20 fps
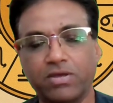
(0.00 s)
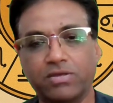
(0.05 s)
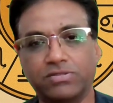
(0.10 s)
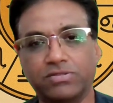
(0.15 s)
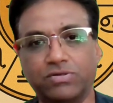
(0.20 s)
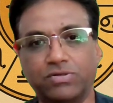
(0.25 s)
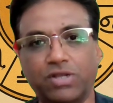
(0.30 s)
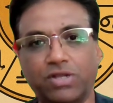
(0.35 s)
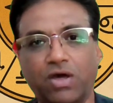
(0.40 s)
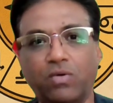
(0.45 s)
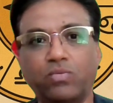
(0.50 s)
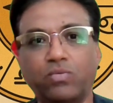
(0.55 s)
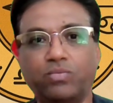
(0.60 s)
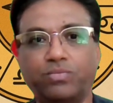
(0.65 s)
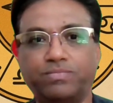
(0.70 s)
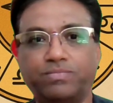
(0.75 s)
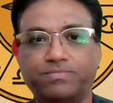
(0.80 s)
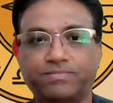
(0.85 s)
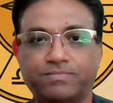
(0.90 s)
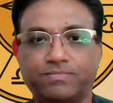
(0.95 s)
So now
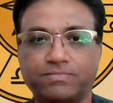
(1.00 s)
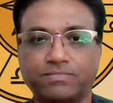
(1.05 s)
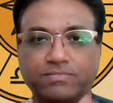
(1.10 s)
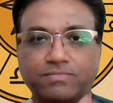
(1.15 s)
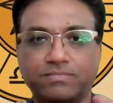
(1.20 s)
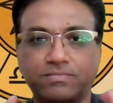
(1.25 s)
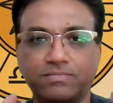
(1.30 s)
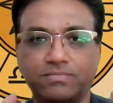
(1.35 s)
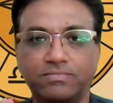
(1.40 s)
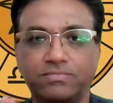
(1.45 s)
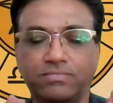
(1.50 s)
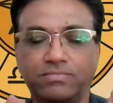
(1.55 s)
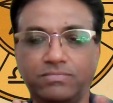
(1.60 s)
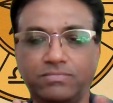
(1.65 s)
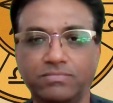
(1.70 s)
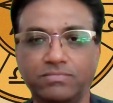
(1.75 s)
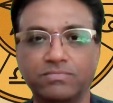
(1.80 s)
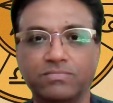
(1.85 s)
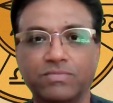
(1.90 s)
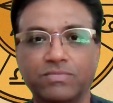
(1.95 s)

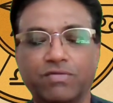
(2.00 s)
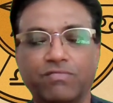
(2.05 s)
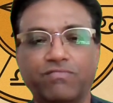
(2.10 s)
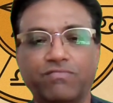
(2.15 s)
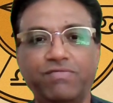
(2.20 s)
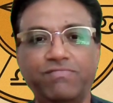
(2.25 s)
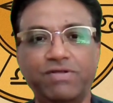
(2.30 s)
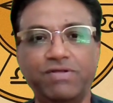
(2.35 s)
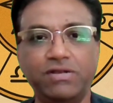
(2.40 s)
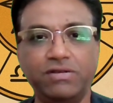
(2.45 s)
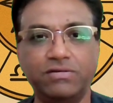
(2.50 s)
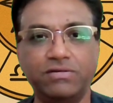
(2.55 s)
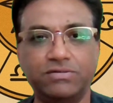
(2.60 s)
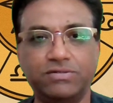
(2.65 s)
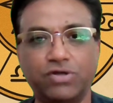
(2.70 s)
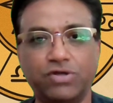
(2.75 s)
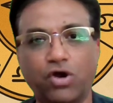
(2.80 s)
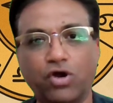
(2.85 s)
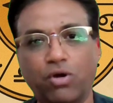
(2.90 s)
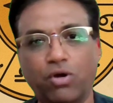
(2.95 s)
we will
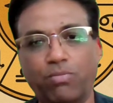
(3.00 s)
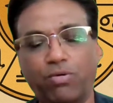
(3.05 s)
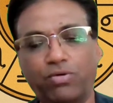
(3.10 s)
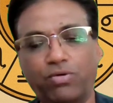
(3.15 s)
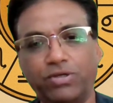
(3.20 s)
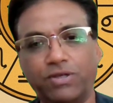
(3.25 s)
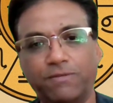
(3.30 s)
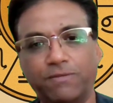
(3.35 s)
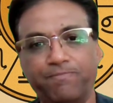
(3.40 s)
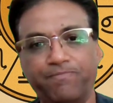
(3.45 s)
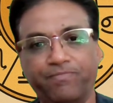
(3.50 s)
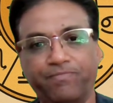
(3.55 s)
talk about